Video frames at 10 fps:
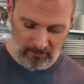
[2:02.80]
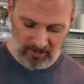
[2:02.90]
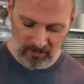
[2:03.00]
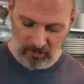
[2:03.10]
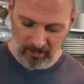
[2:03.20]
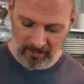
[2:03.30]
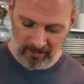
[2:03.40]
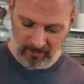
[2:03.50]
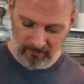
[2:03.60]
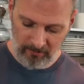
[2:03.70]
be
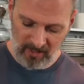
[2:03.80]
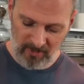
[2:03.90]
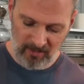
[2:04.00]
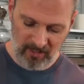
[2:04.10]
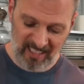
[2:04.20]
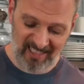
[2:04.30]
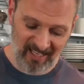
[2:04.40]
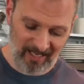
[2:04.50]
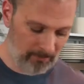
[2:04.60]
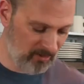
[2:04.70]
good. Maybe heat
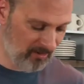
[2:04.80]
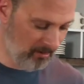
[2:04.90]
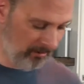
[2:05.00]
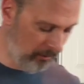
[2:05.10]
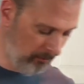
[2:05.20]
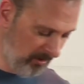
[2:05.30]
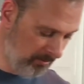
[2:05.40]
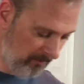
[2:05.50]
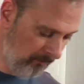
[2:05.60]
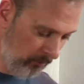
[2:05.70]
that up just a little bit
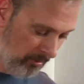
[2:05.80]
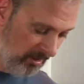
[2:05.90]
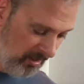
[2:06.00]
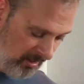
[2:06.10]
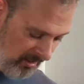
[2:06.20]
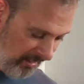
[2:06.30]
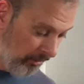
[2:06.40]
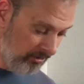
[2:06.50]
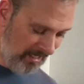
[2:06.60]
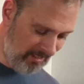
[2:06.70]
before. I
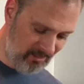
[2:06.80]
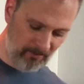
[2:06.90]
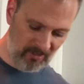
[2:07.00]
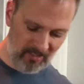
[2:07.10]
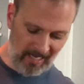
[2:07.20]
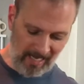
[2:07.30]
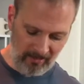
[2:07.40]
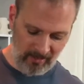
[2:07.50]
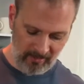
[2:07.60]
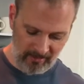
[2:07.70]
also had some
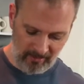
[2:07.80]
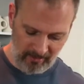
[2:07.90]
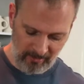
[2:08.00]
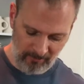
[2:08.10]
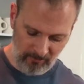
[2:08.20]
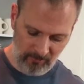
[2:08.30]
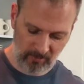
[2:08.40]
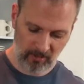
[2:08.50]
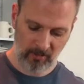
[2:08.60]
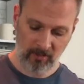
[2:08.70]
scallions, and again,
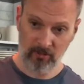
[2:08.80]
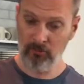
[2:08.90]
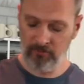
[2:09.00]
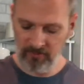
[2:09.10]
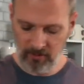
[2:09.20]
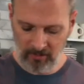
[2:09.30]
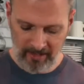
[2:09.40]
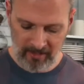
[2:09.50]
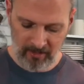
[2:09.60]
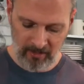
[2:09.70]
don't feel
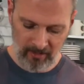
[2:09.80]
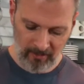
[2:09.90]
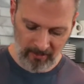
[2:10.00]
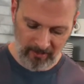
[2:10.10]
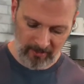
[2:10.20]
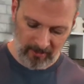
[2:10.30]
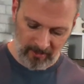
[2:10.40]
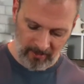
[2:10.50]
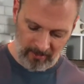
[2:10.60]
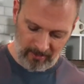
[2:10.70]
like
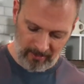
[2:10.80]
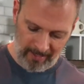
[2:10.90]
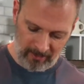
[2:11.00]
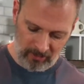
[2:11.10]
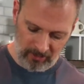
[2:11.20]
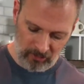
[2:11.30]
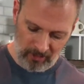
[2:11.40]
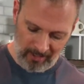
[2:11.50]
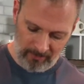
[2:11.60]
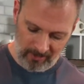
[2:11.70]
actually
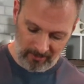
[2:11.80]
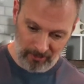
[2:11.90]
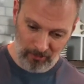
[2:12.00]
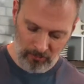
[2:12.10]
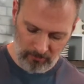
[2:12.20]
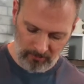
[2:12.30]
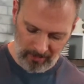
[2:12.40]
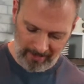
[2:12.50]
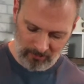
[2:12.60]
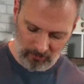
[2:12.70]
chopping, so
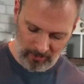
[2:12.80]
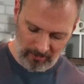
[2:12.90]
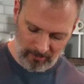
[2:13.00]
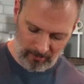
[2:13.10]
lost one.